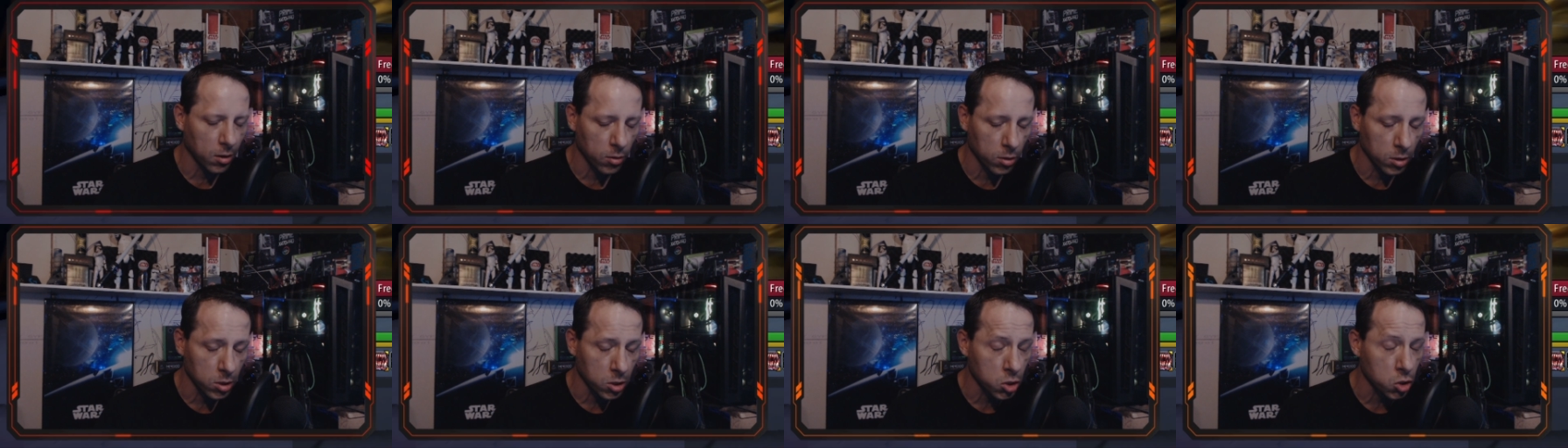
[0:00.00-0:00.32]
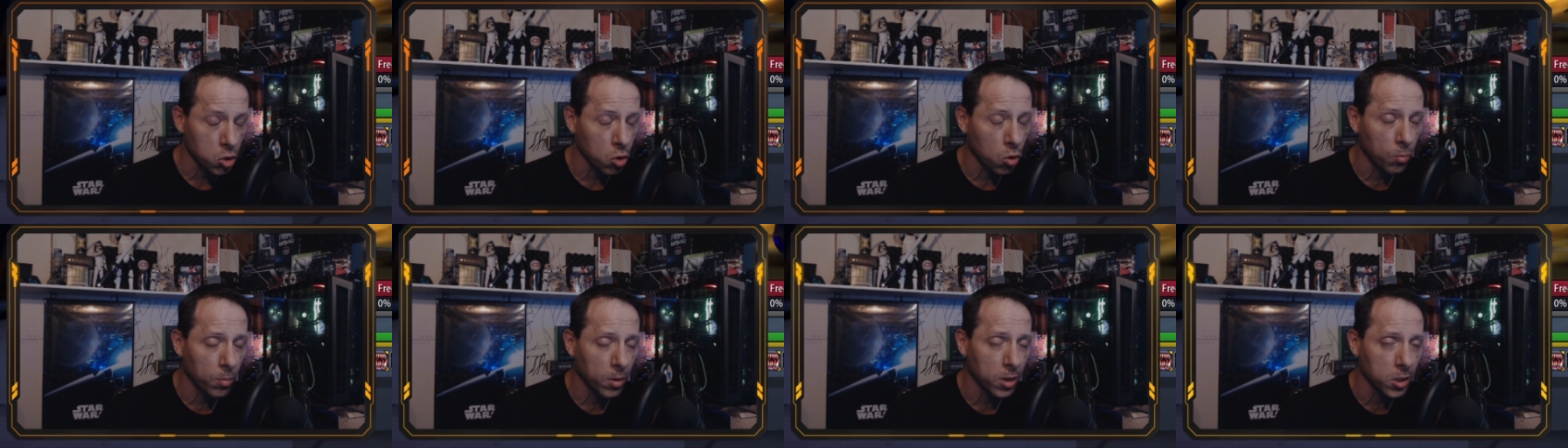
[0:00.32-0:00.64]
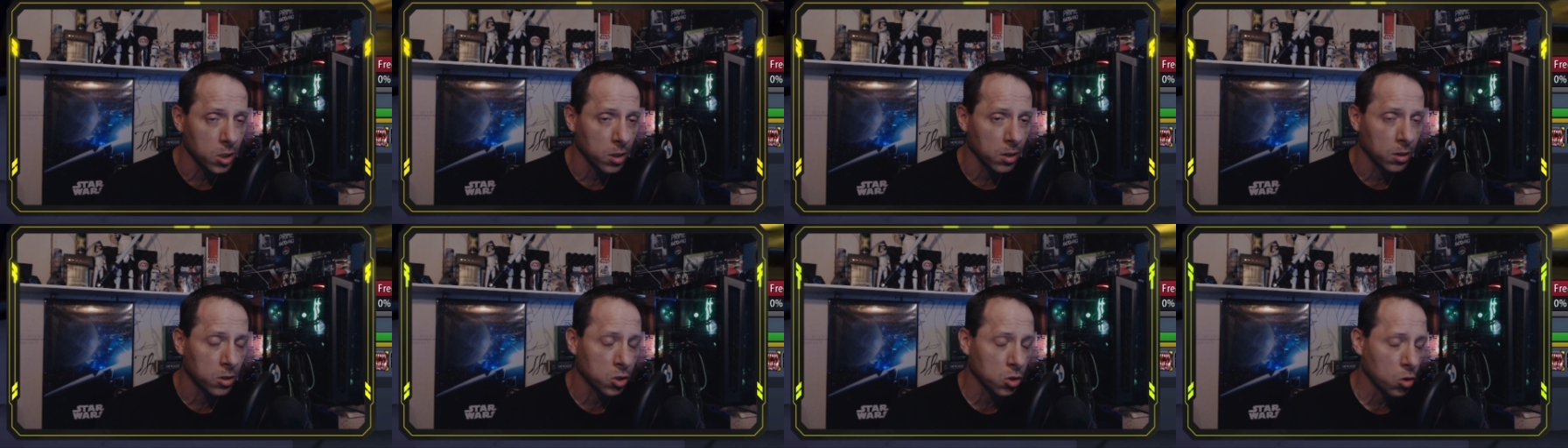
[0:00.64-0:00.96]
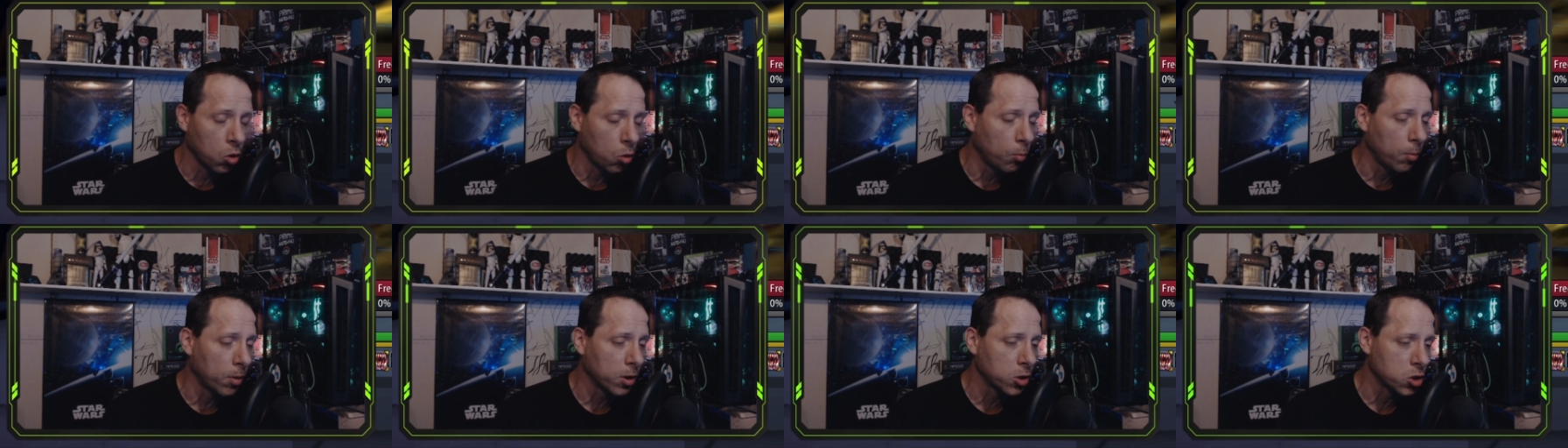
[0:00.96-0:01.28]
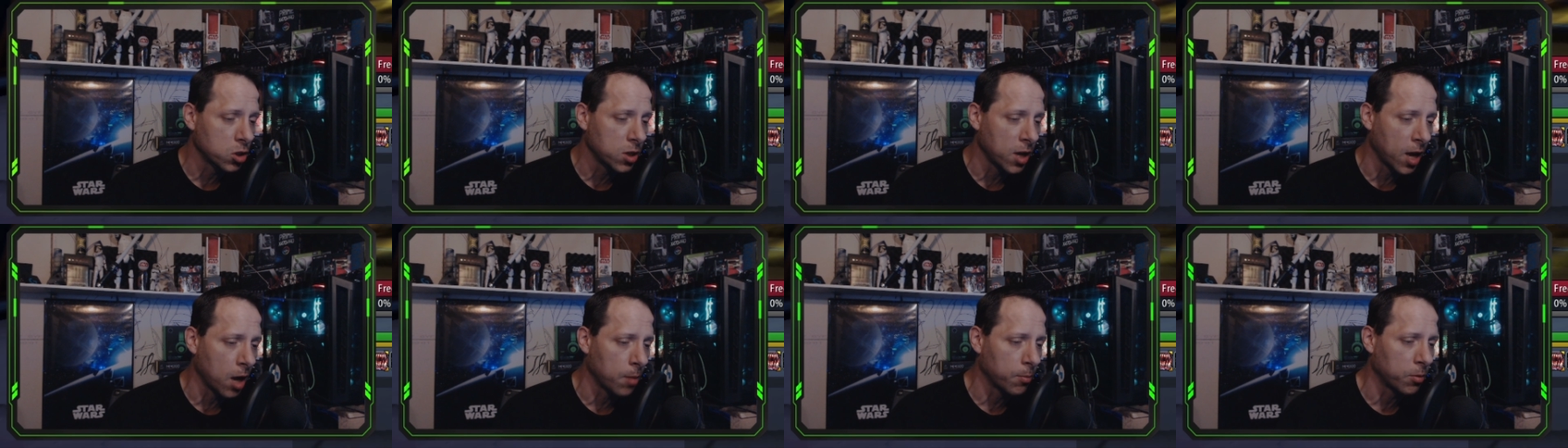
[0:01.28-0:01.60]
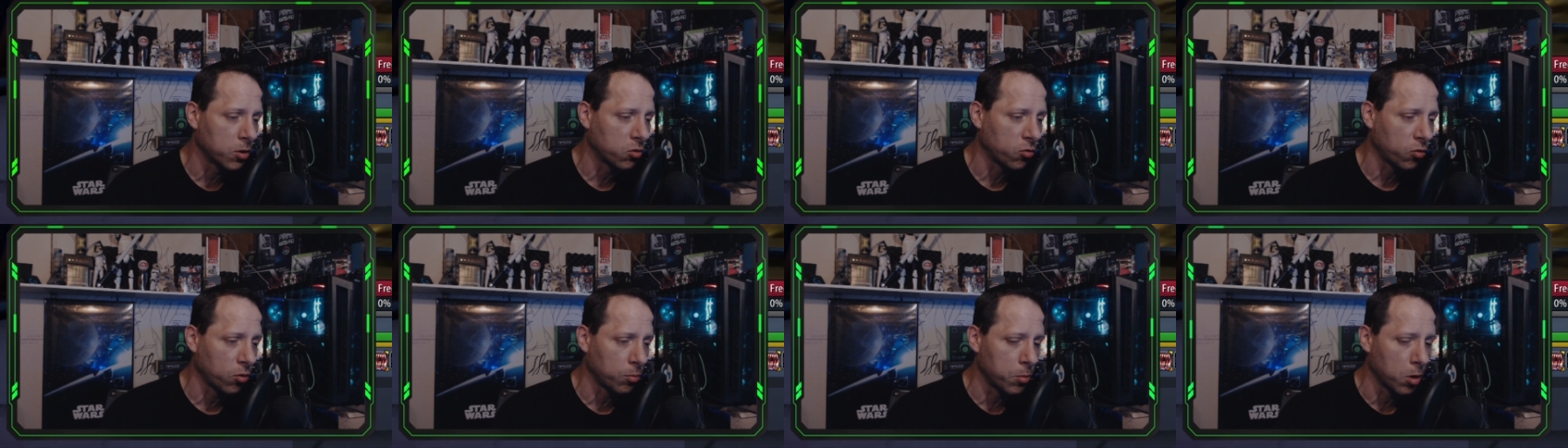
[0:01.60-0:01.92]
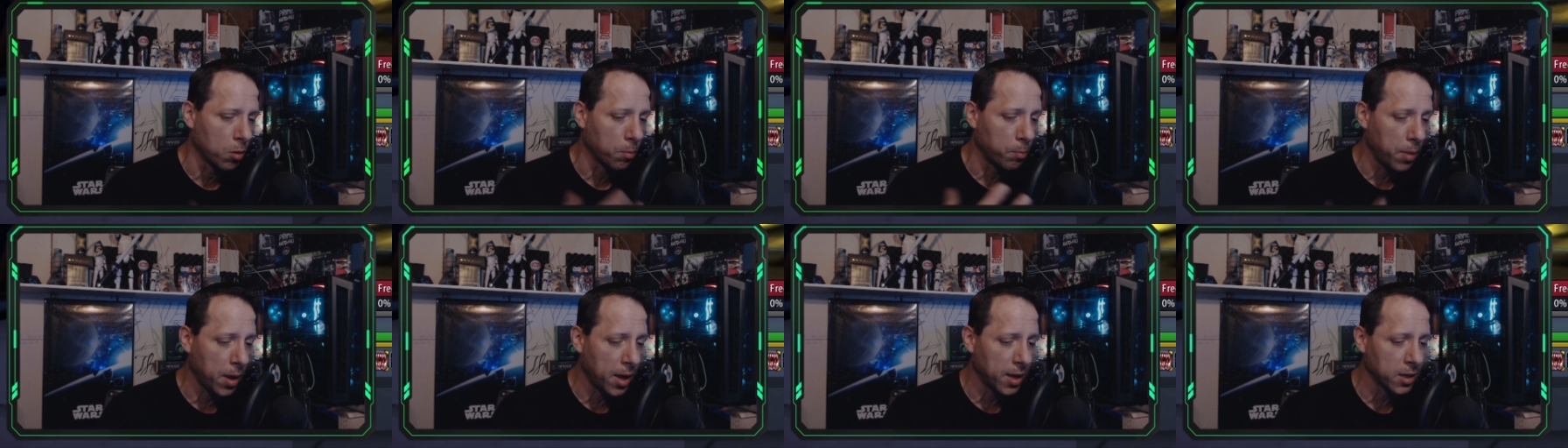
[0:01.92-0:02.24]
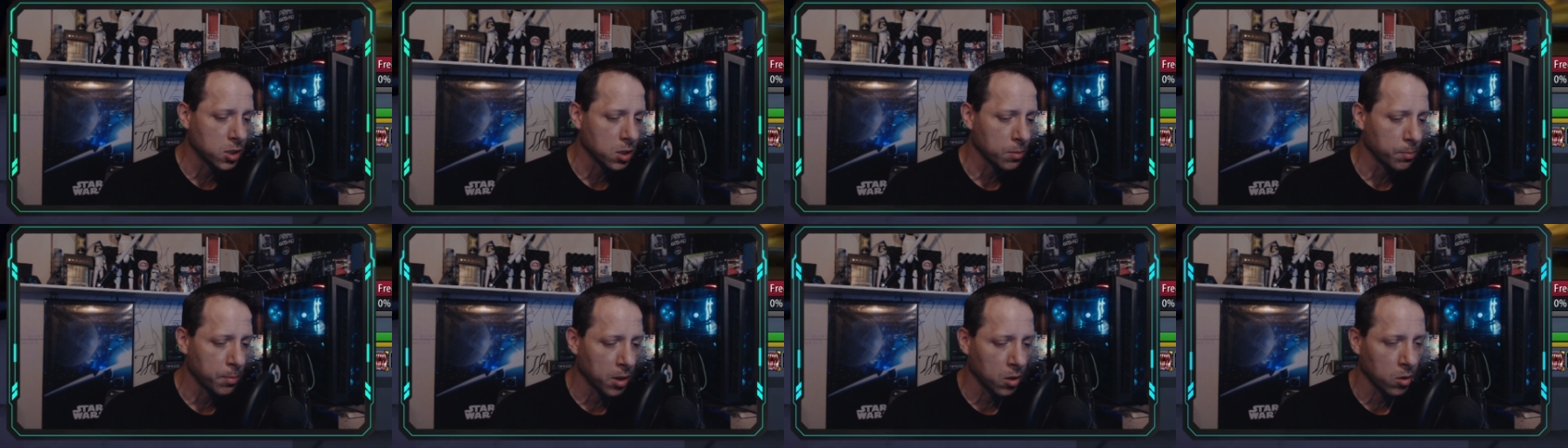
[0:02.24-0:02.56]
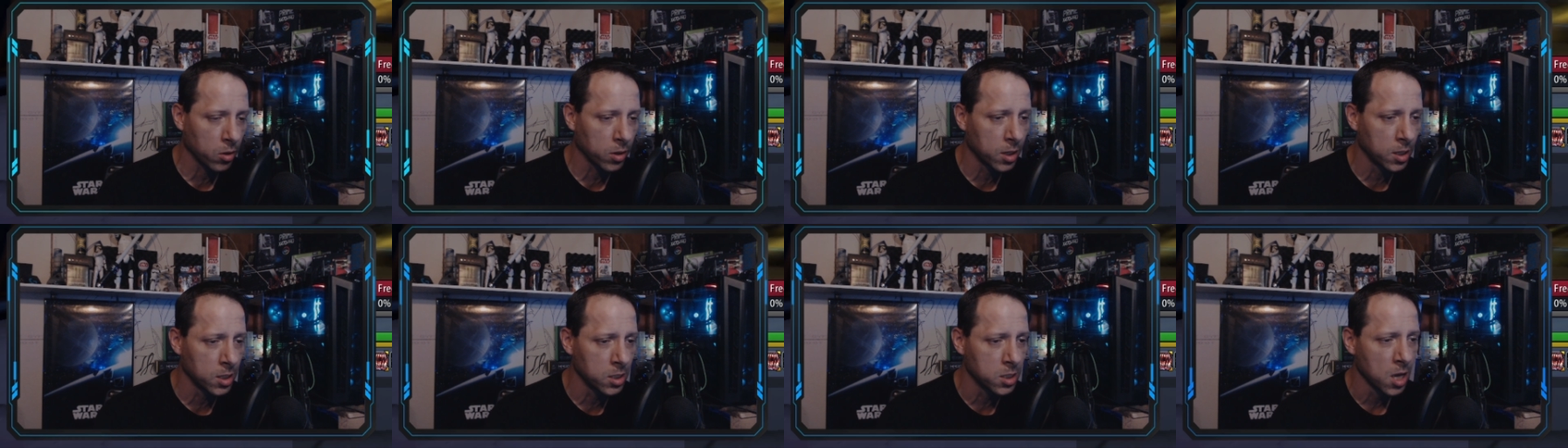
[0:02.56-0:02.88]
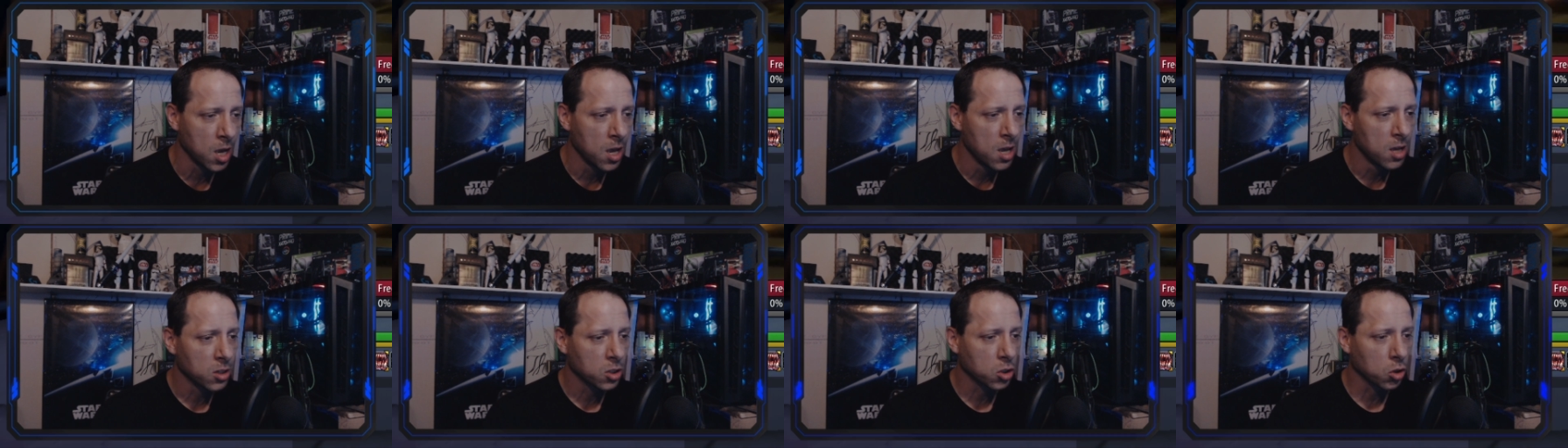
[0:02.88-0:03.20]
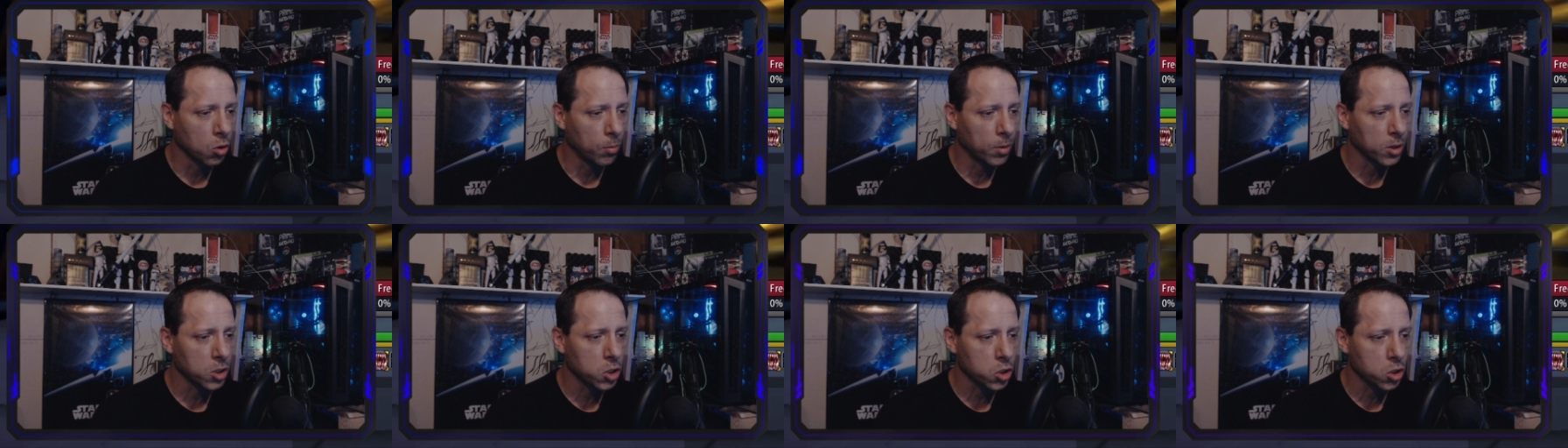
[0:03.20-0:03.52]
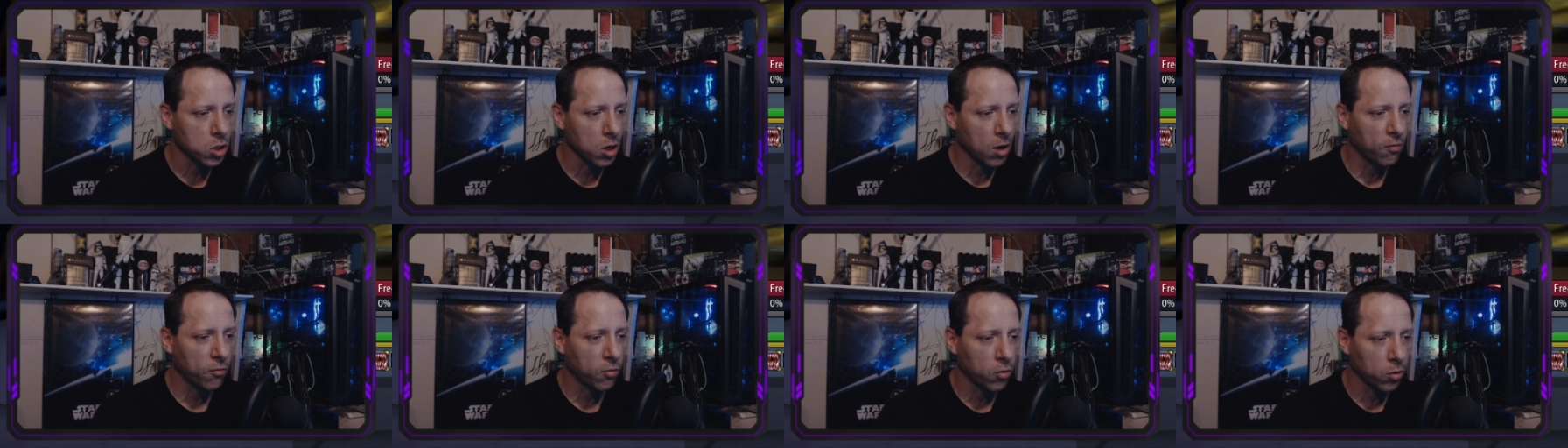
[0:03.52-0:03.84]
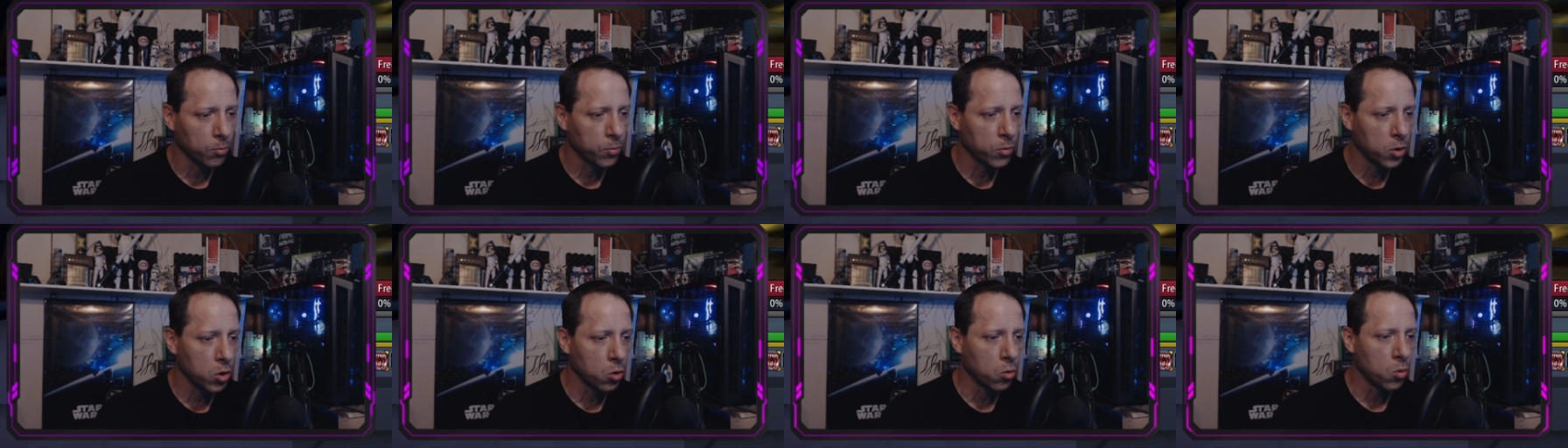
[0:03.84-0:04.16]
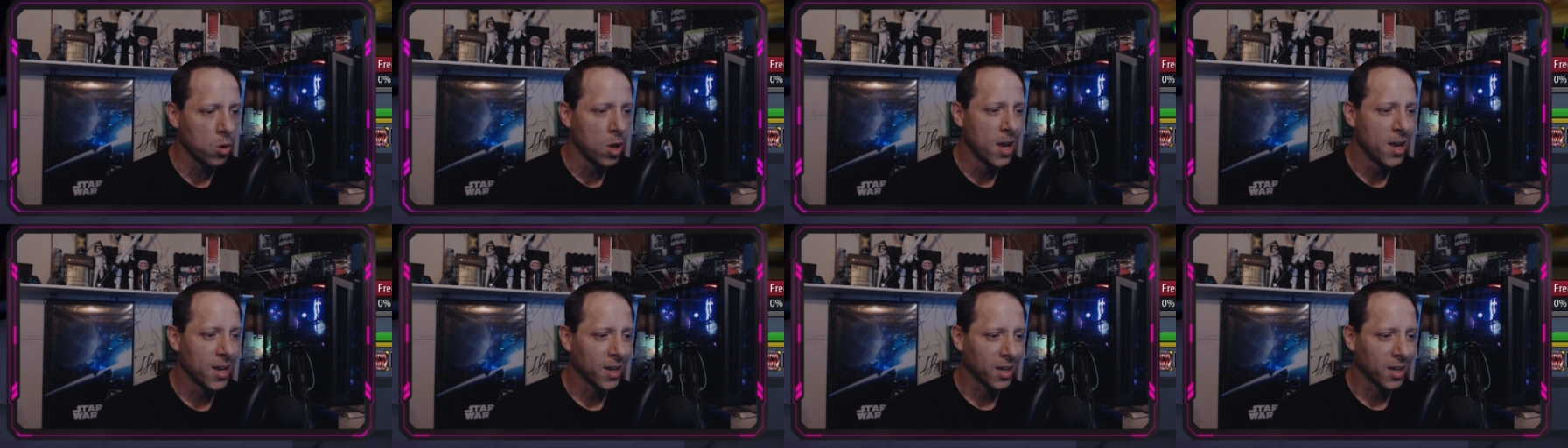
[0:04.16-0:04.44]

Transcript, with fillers: there's so much so much damage from your pet's abilities, so much stuff from you.